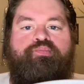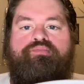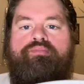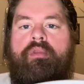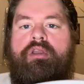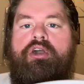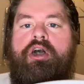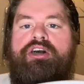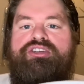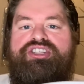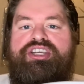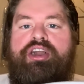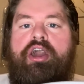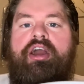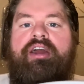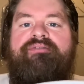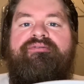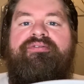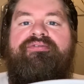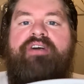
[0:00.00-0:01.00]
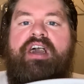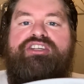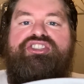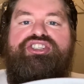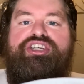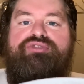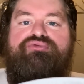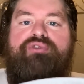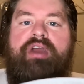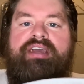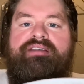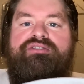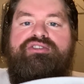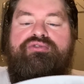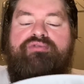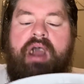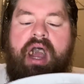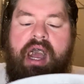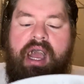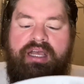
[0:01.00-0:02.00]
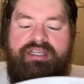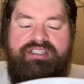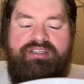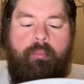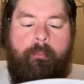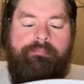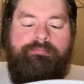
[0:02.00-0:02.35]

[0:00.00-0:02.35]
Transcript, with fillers: Causing our infection rate to rise.